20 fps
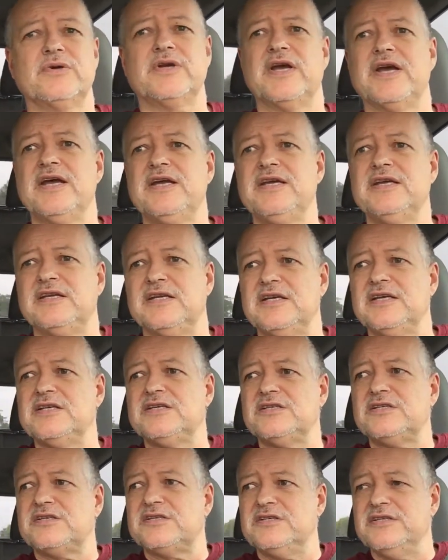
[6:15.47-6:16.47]
Okay, it
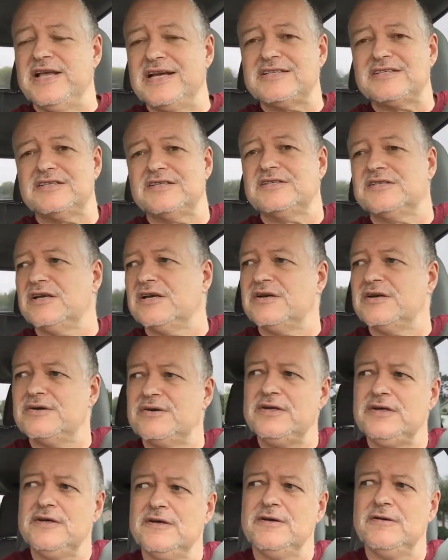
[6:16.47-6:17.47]
is
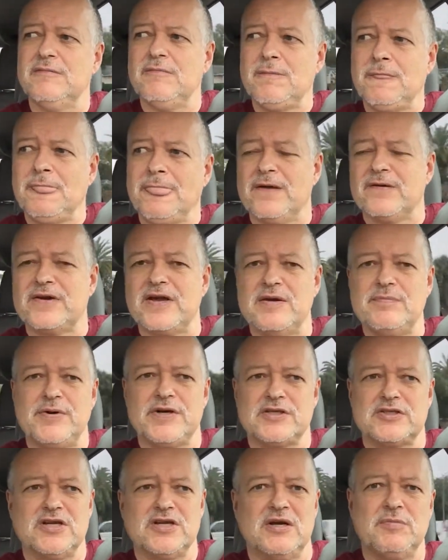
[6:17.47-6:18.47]
necessary. Okay,
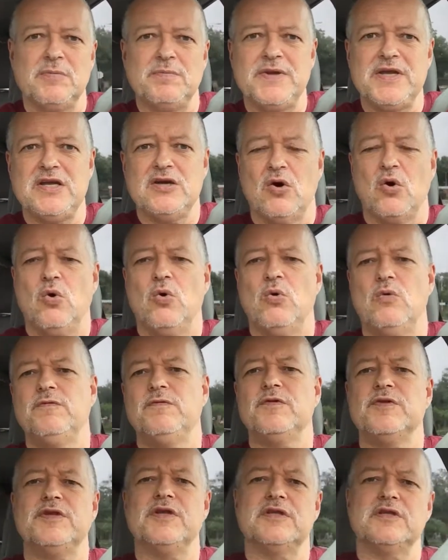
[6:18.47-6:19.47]
but it's not about being
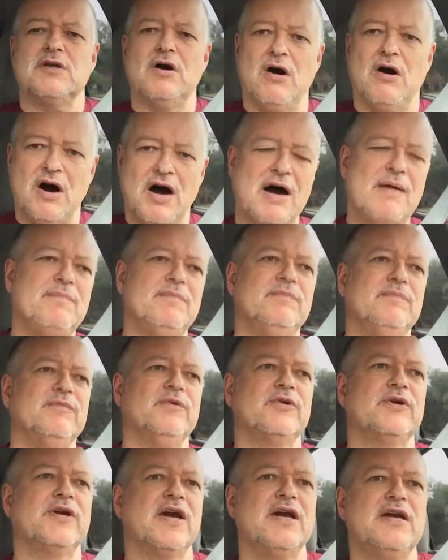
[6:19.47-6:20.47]
over the top.
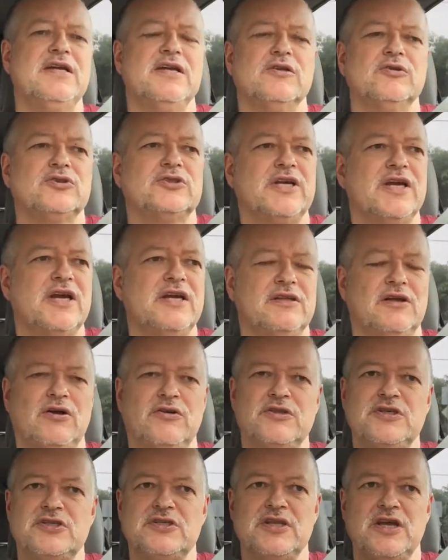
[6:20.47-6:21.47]
Okay, and understand
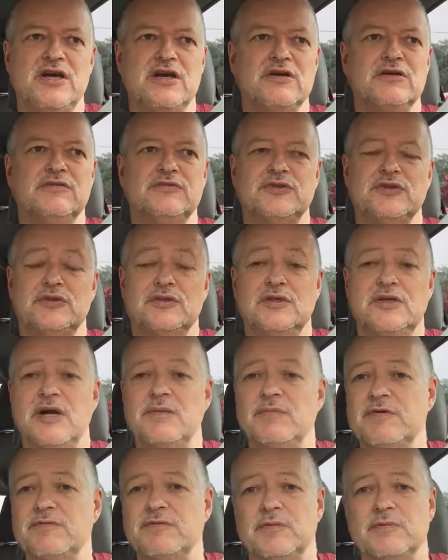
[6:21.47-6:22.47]
all these narratives are
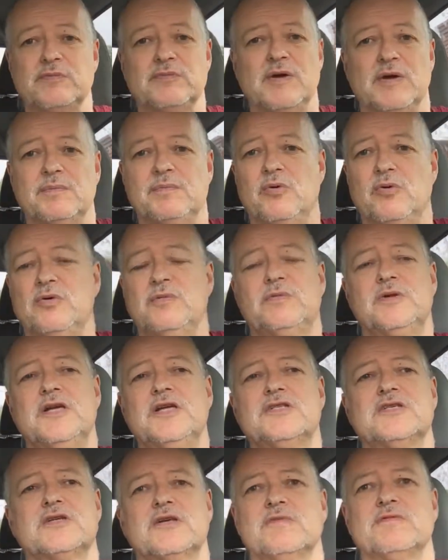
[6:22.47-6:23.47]
coming from a
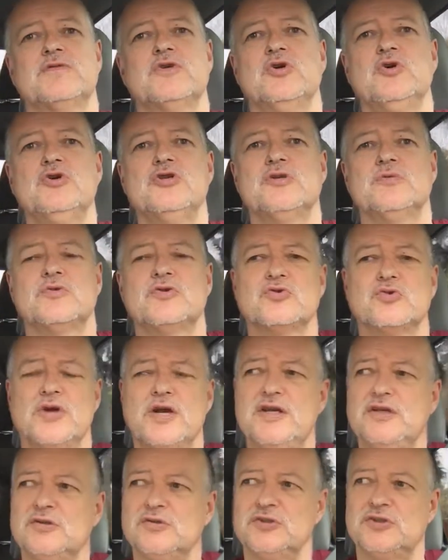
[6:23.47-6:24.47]
place of confusion with
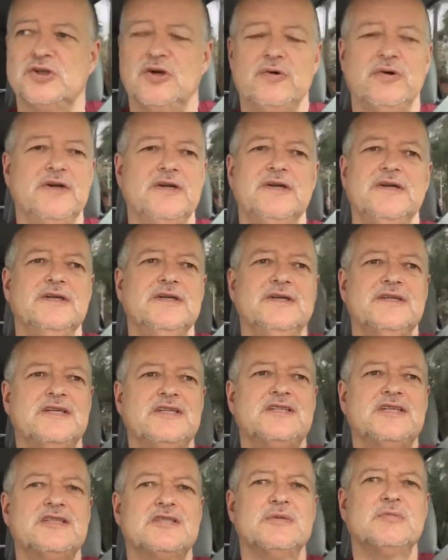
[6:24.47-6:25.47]
trainers. So the
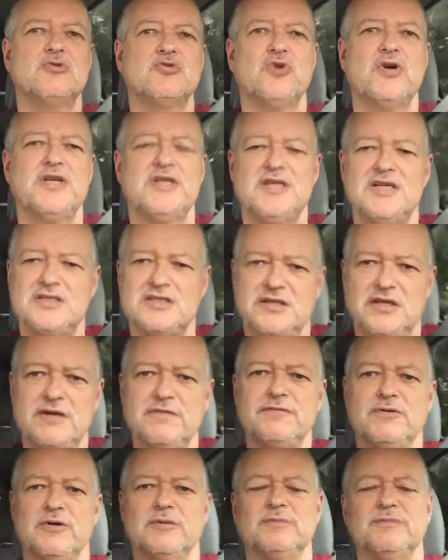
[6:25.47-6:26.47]
system of training is
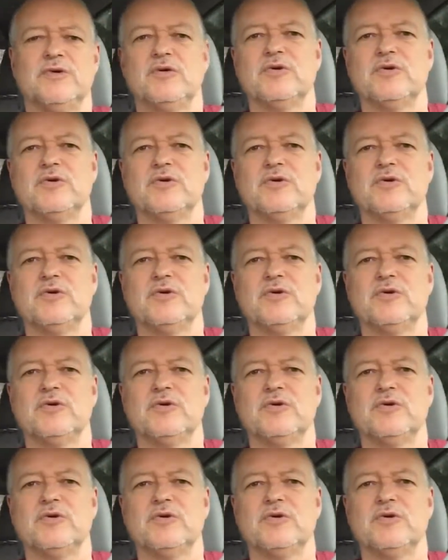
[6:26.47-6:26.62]
different.